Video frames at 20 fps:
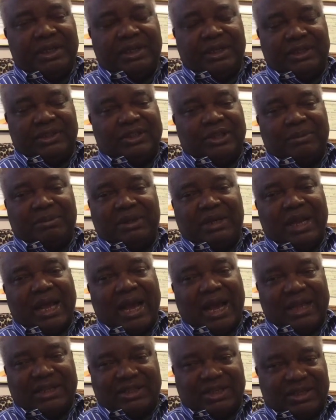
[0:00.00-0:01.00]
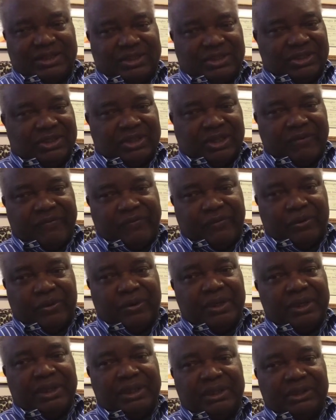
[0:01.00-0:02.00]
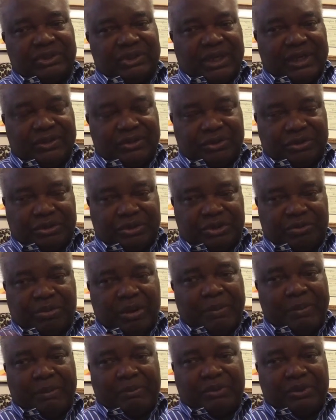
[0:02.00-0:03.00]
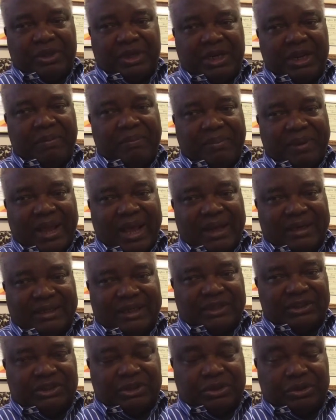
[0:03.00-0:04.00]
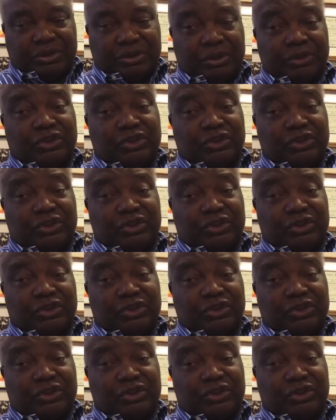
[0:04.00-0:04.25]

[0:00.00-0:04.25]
is something that has existed for centuries, but people didn't pay attention to it.